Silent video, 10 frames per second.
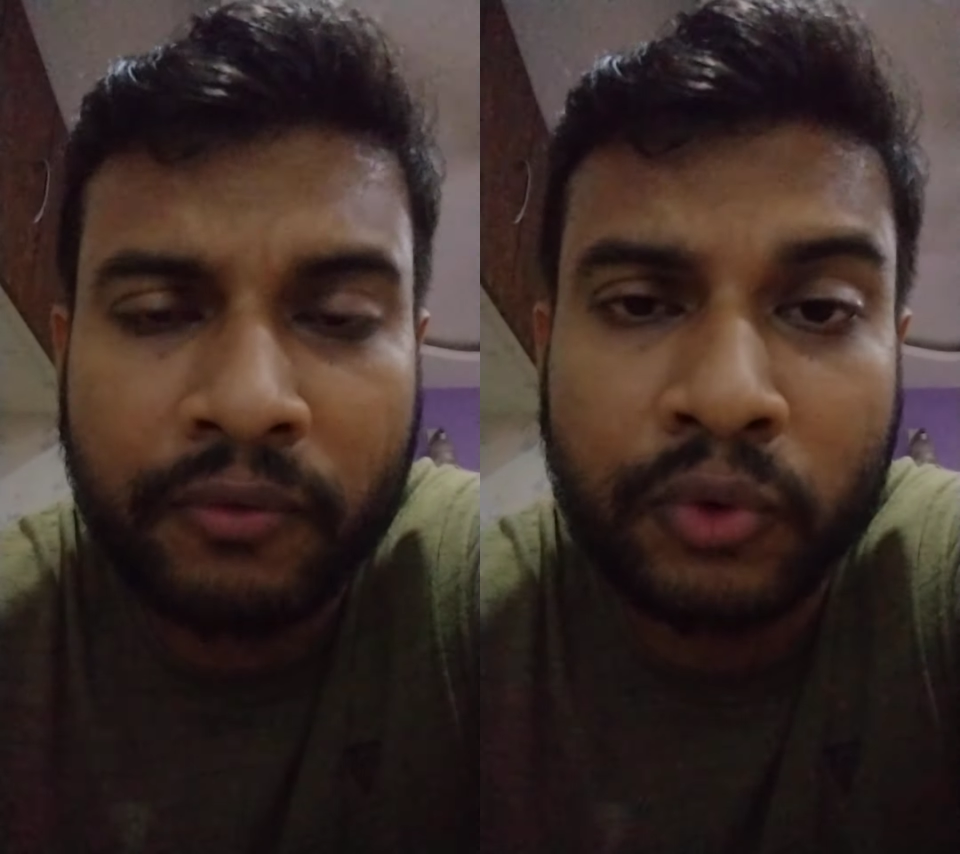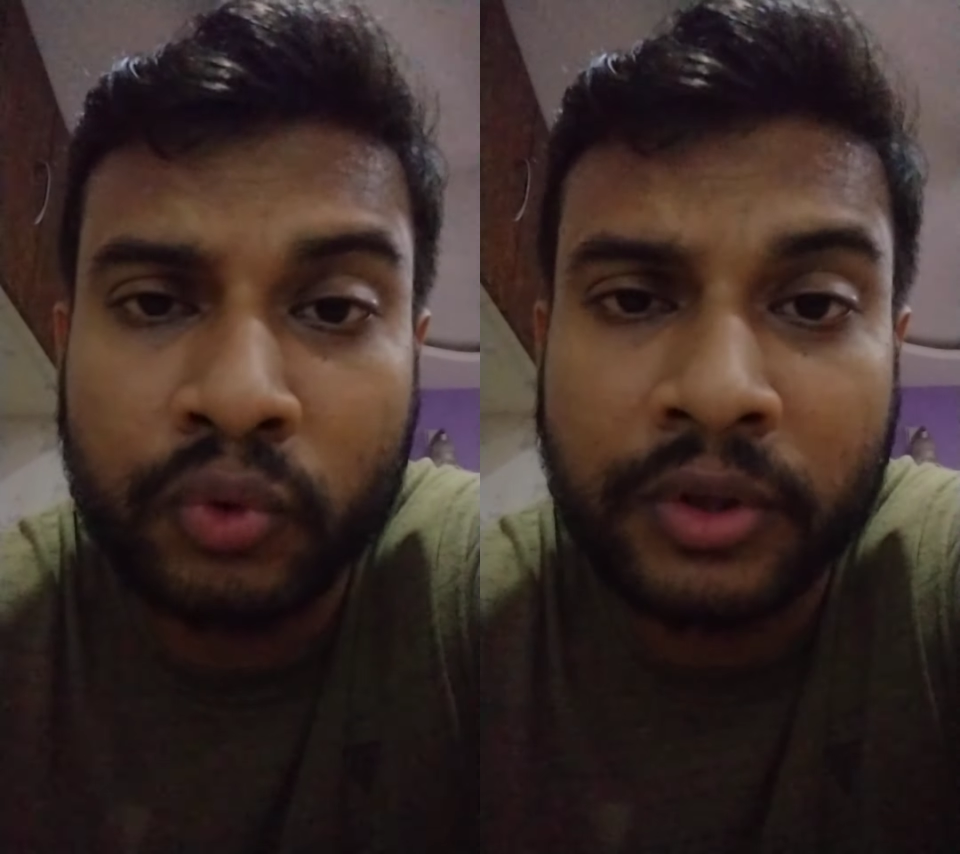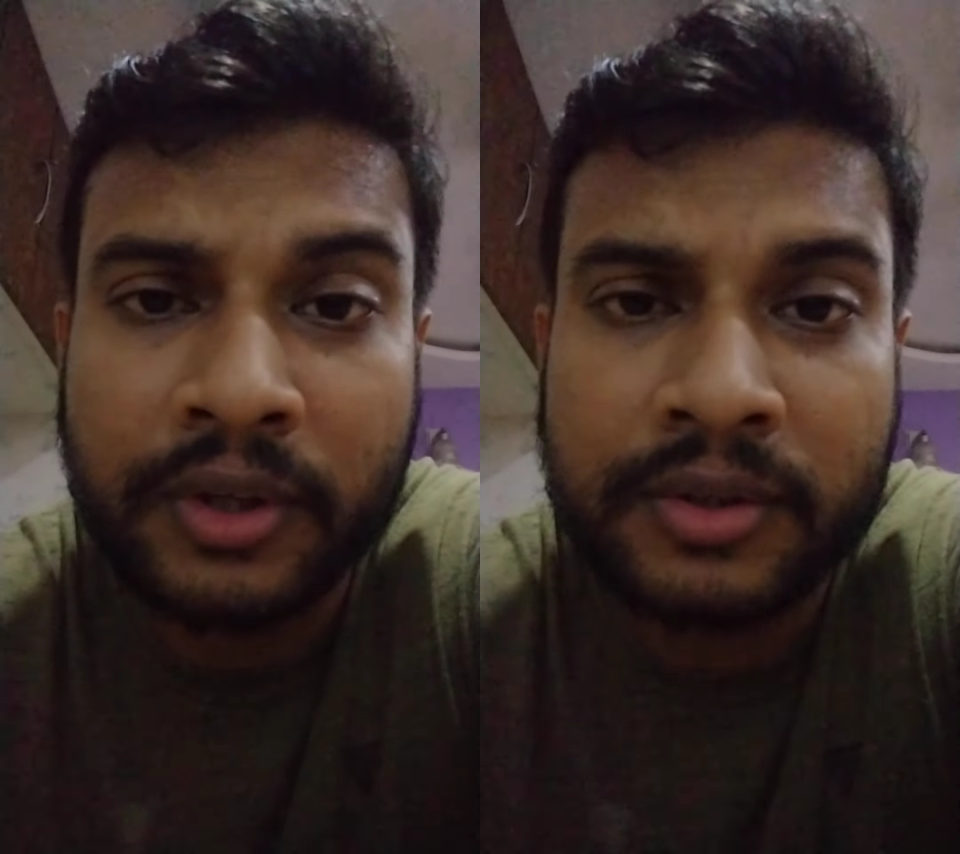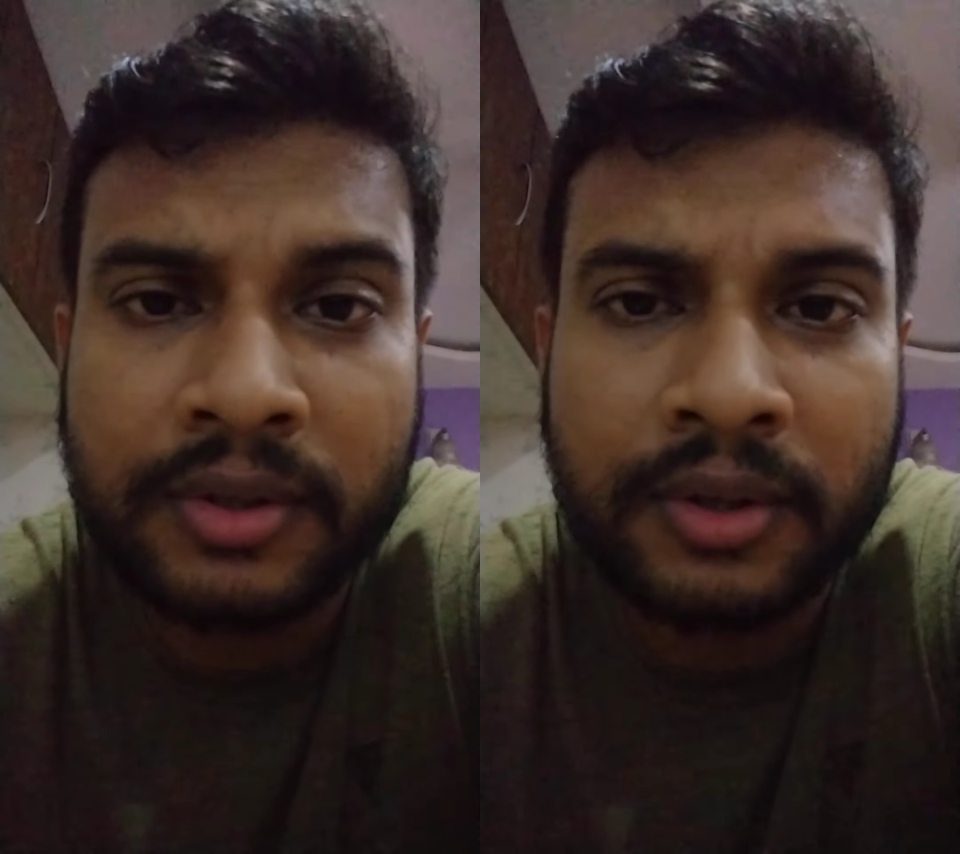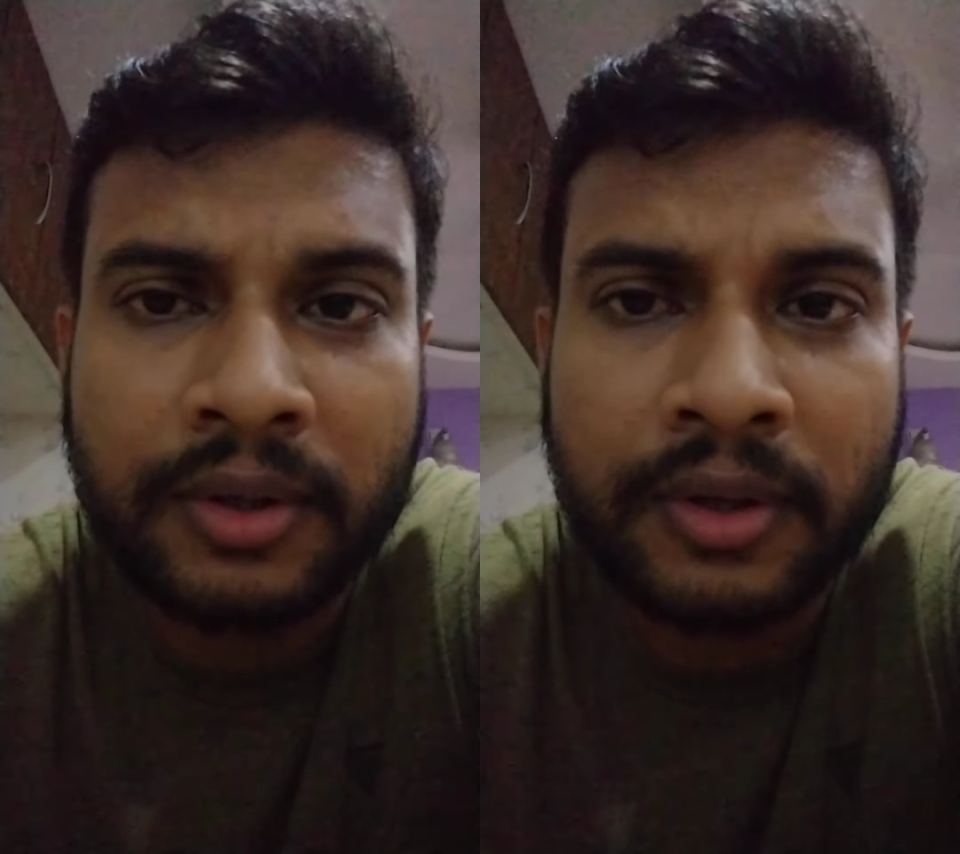few
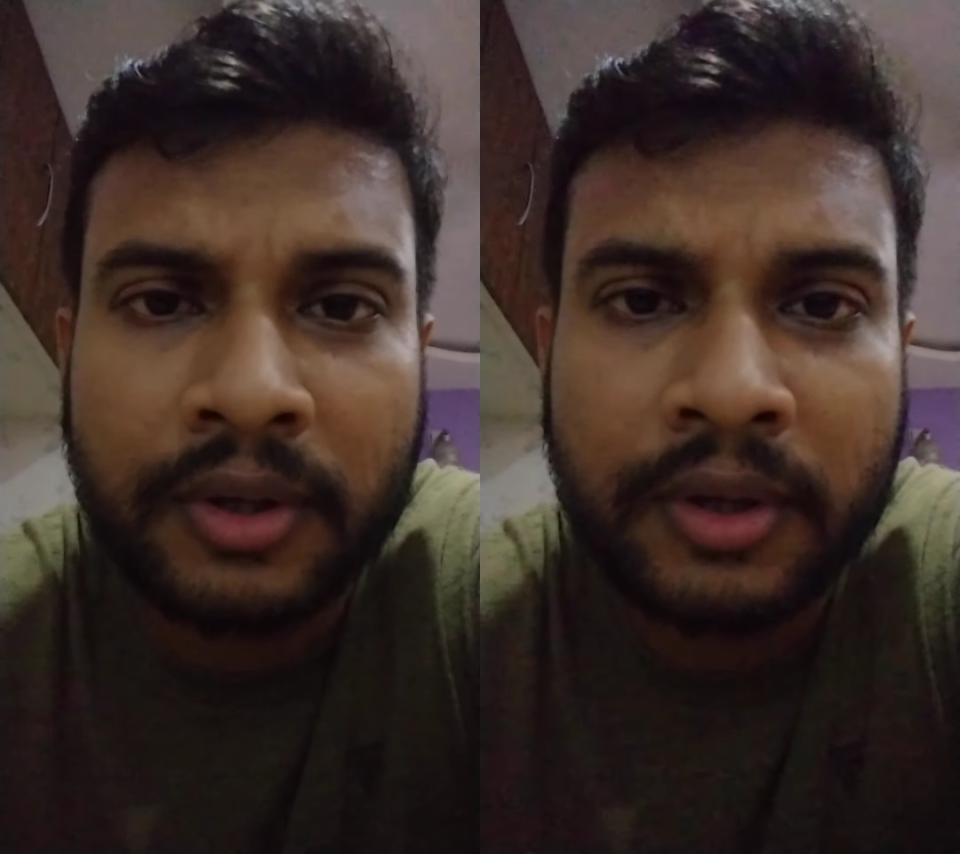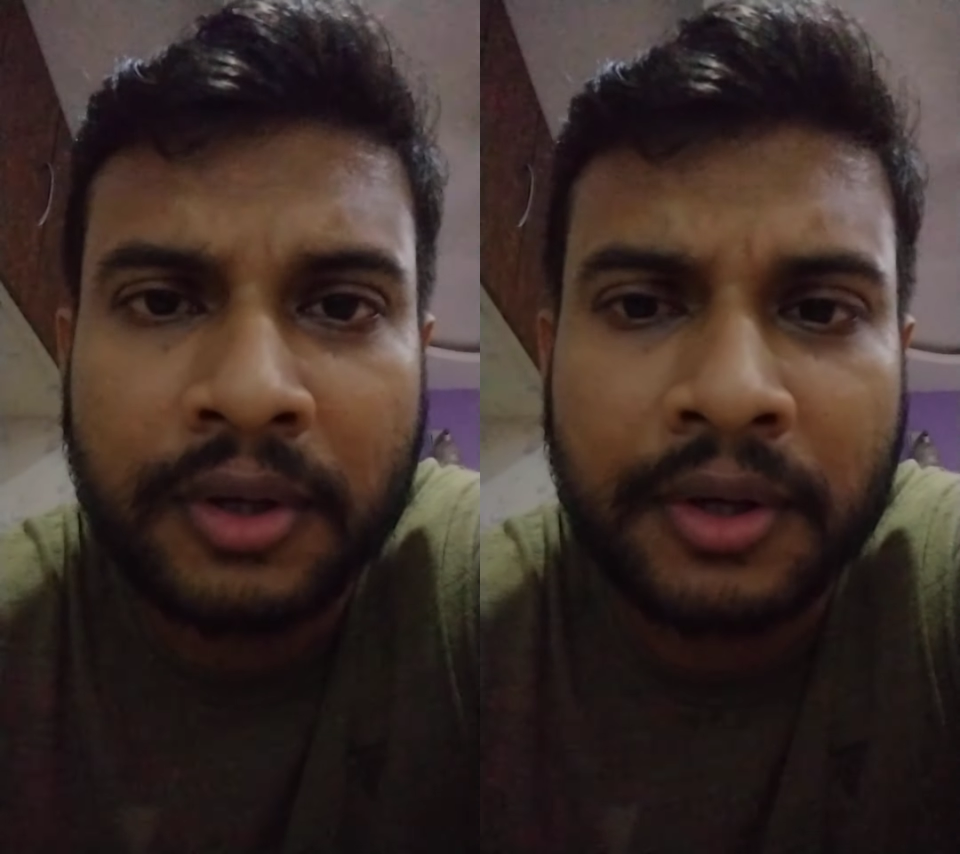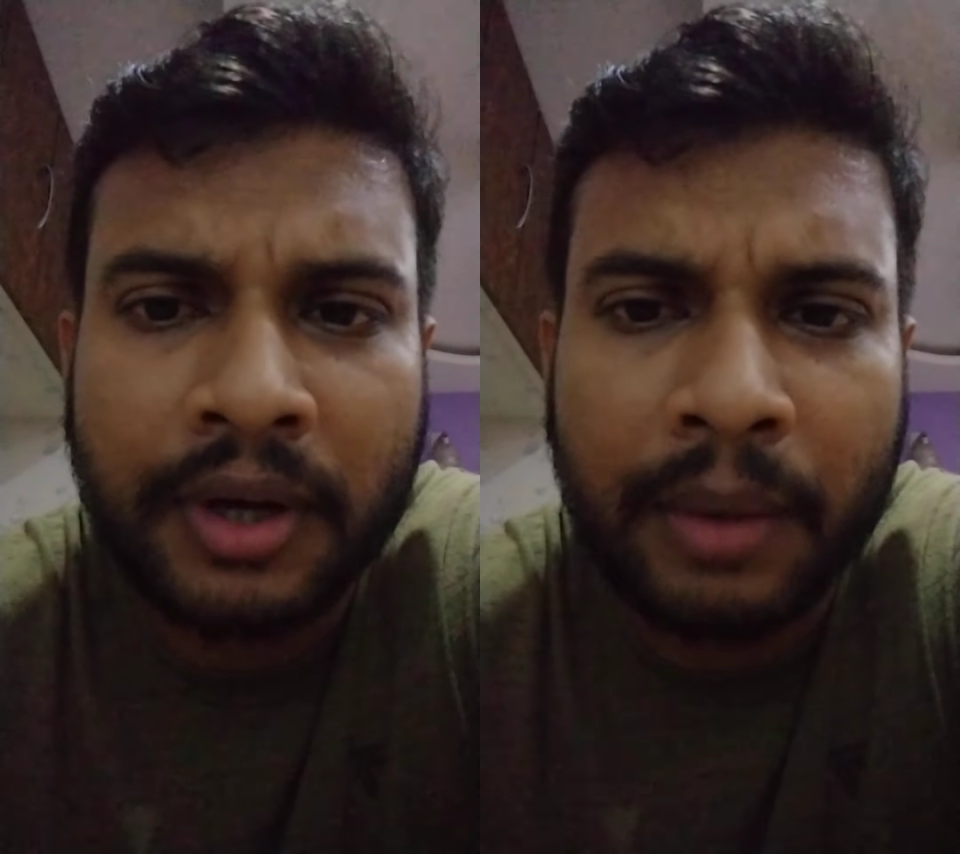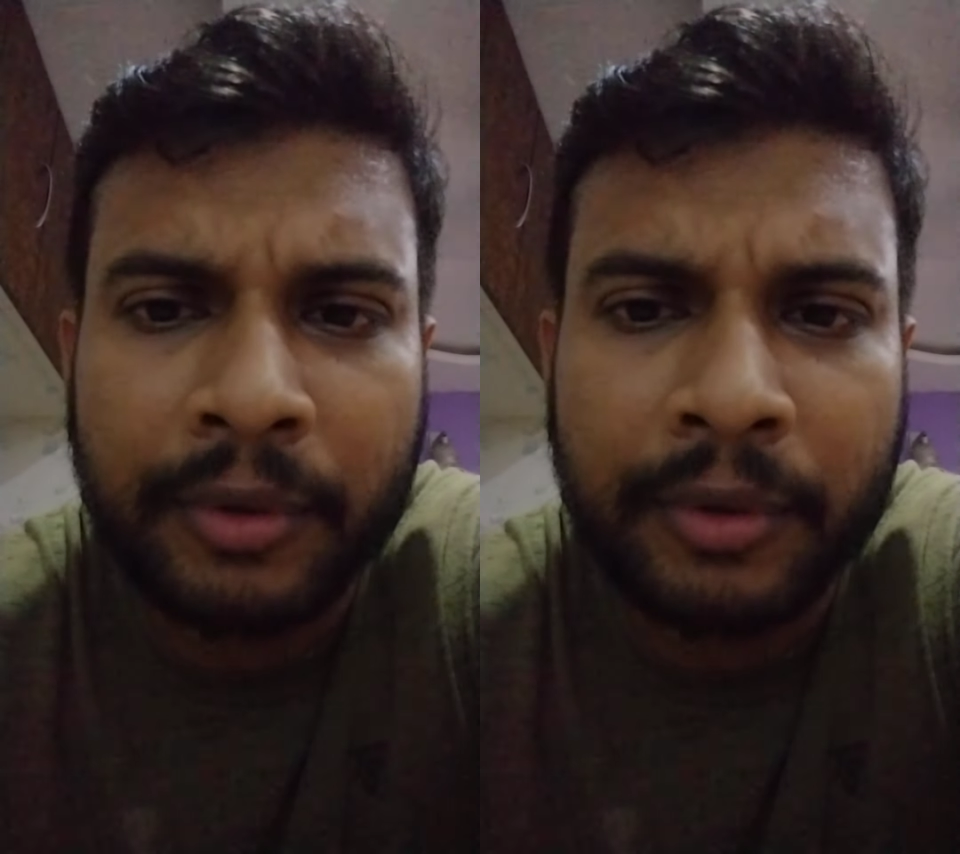things. I